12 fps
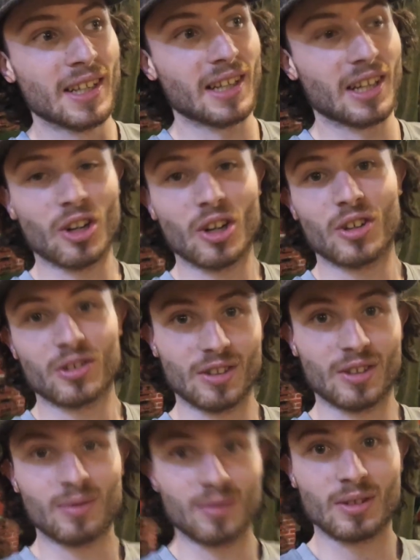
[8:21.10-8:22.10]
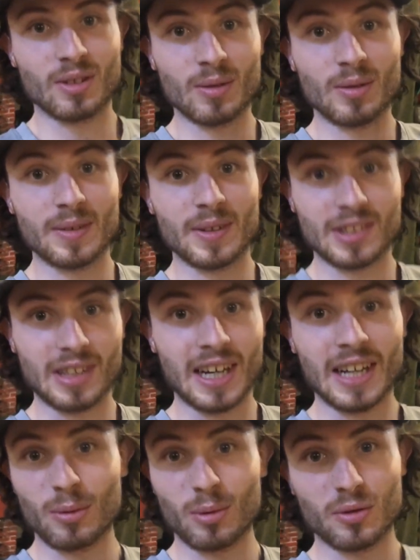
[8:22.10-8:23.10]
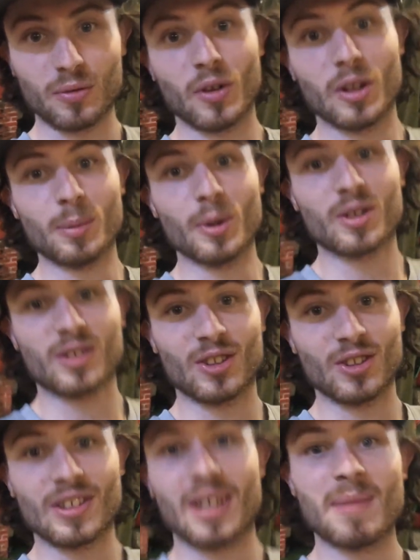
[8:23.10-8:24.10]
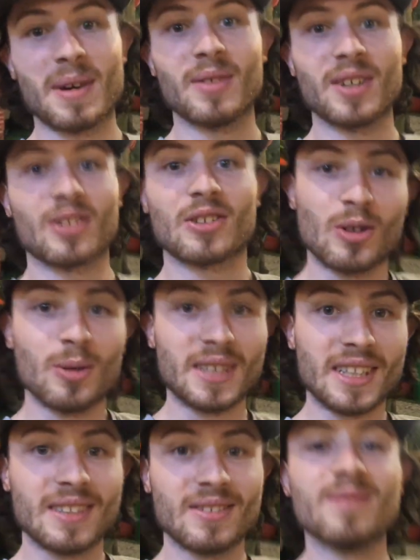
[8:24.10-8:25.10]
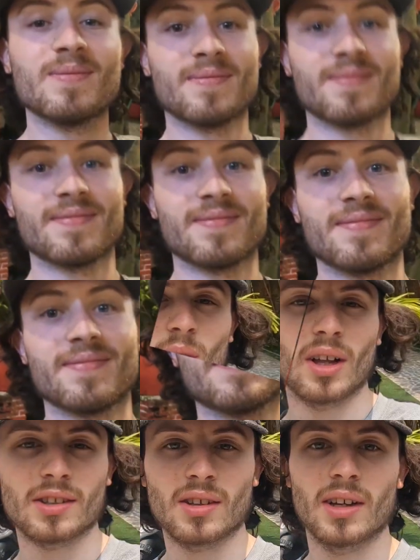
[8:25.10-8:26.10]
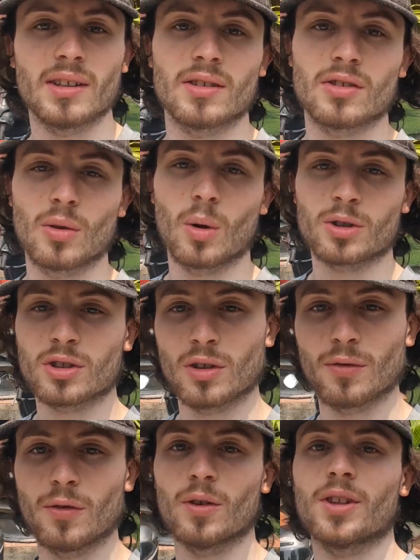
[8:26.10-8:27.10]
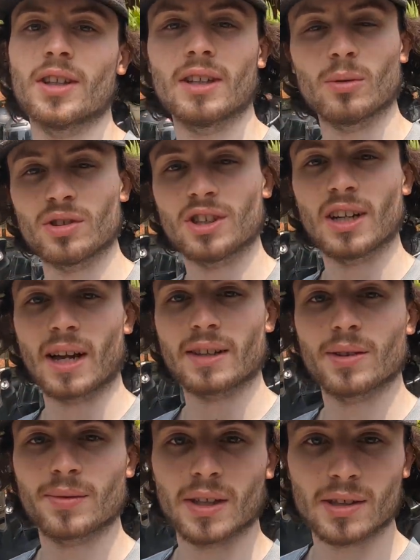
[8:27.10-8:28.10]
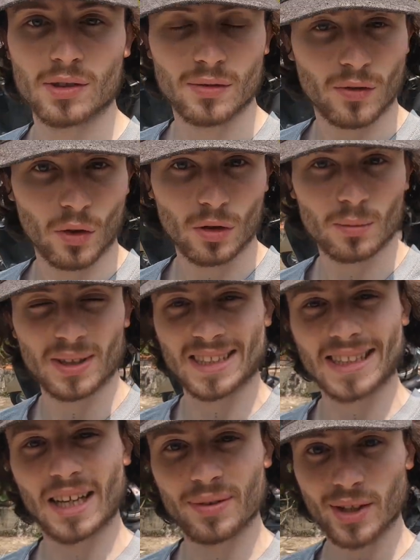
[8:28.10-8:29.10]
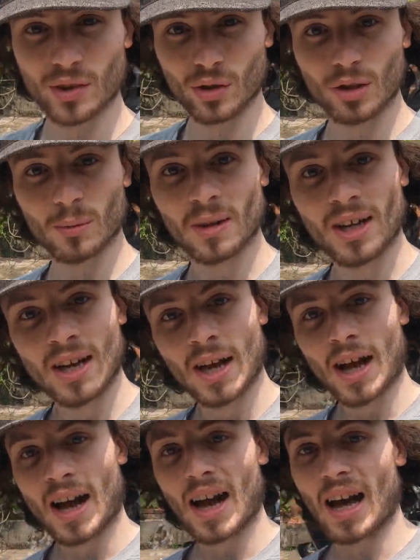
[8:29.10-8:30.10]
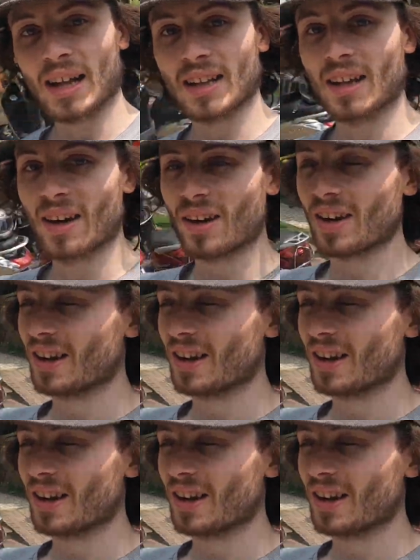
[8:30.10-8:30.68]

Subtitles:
that our hostel at the riverside was fully booked, because that meant we got to come in. I went out last night to watch the footy. It was United versus Fulham in the FA Cup, and